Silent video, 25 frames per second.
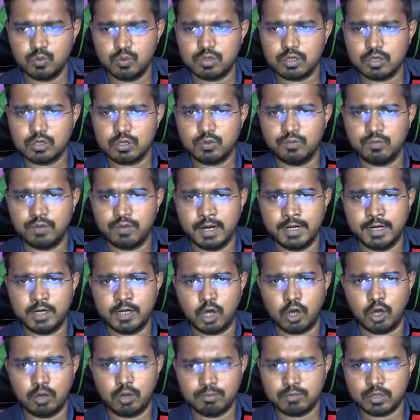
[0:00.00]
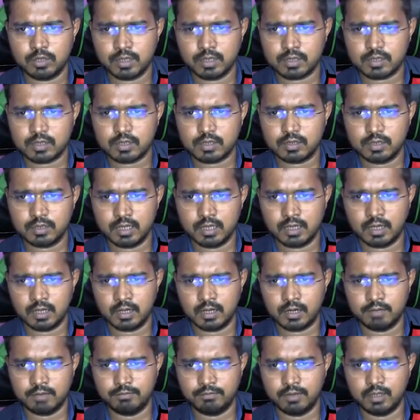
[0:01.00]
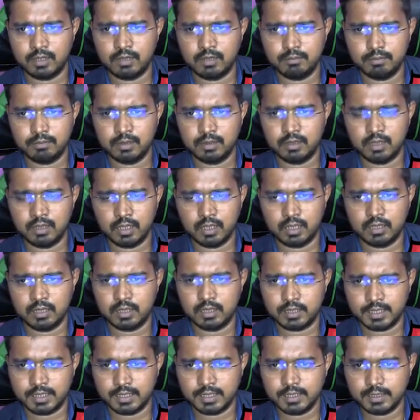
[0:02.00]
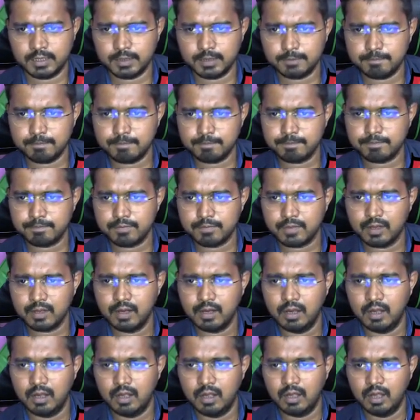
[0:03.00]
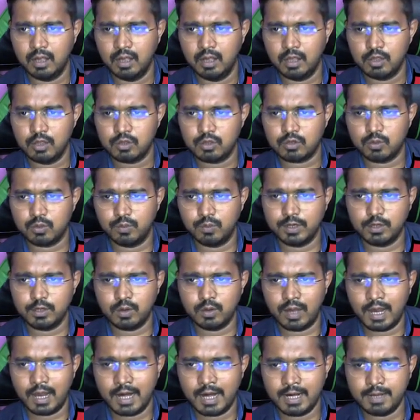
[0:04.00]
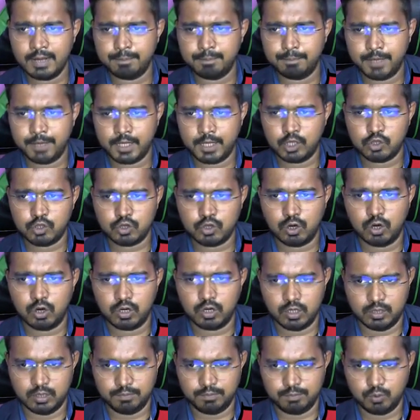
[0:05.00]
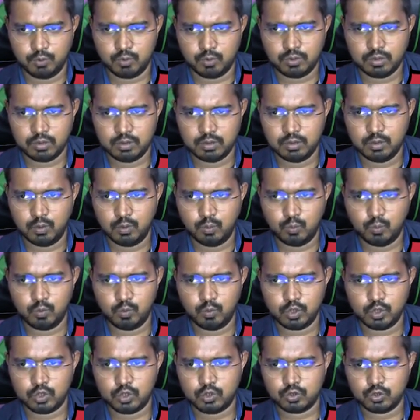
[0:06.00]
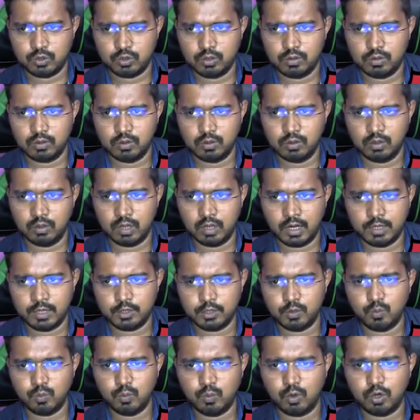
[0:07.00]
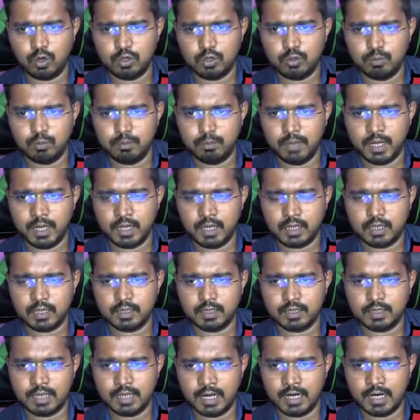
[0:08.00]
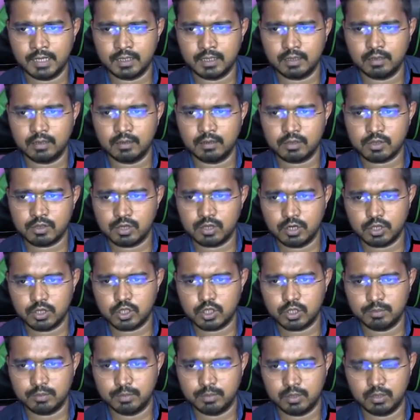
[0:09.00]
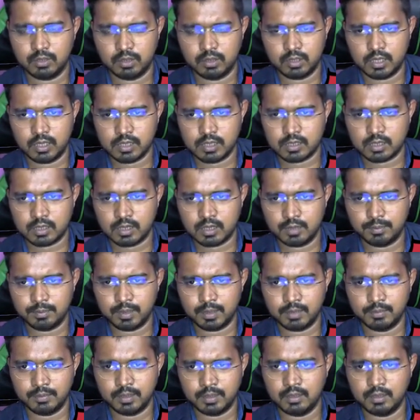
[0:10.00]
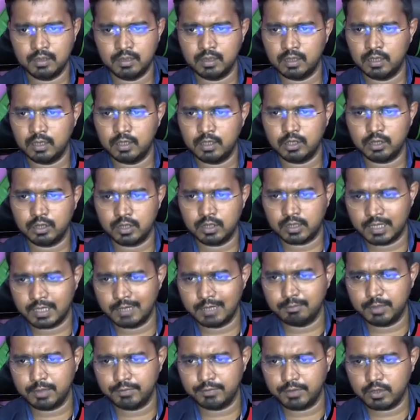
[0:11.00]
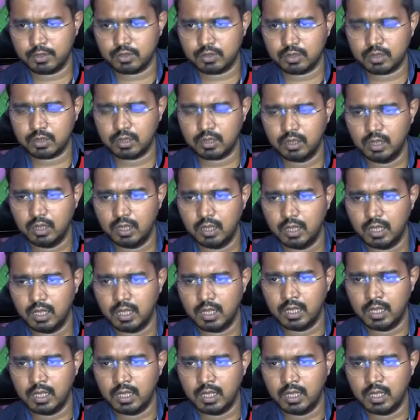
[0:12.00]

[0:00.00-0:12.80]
user to find objects that are available in the tenant. So when you add a page or a report, which and you want to make that searchable or discoverable in the tell me feature,